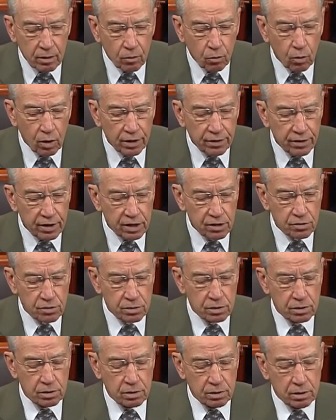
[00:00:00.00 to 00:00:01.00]
when
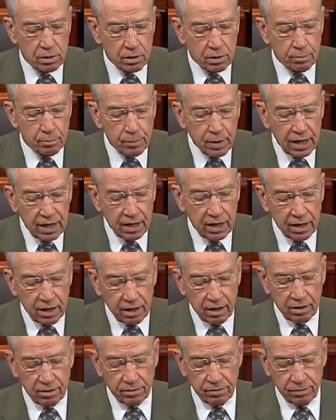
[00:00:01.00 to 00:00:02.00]
this
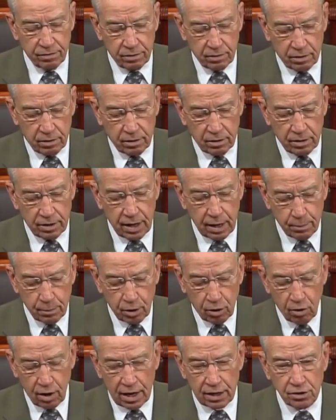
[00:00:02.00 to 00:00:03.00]
meeting of
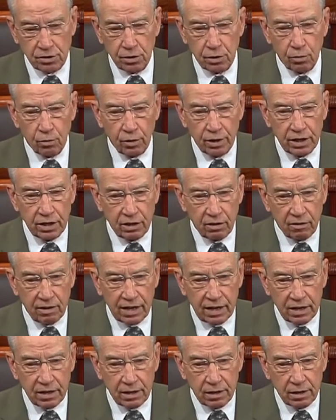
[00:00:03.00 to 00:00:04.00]
Democrats in
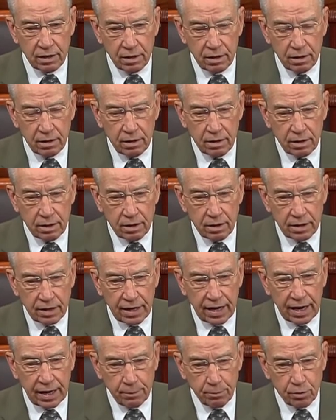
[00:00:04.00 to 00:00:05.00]
retreat
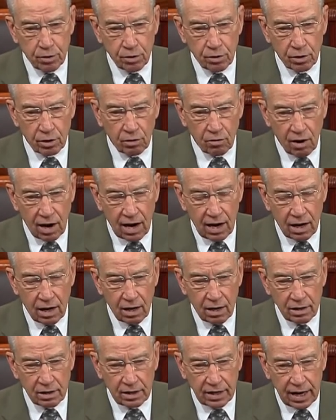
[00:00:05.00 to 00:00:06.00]
came to the
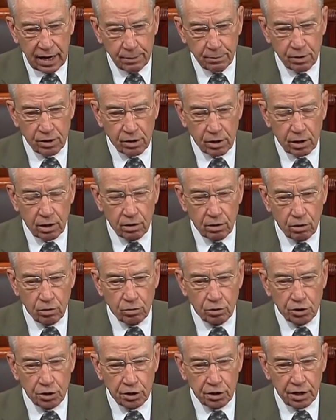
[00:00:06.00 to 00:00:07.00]
came to the
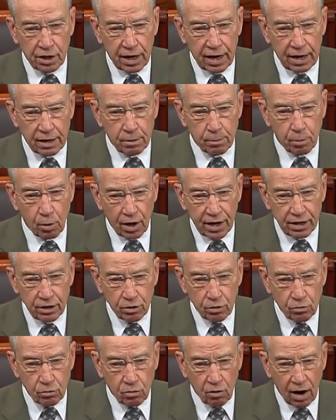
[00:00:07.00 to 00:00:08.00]
conclusion you had to break
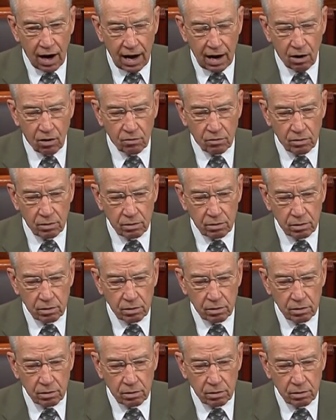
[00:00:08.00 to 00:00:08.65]
new ground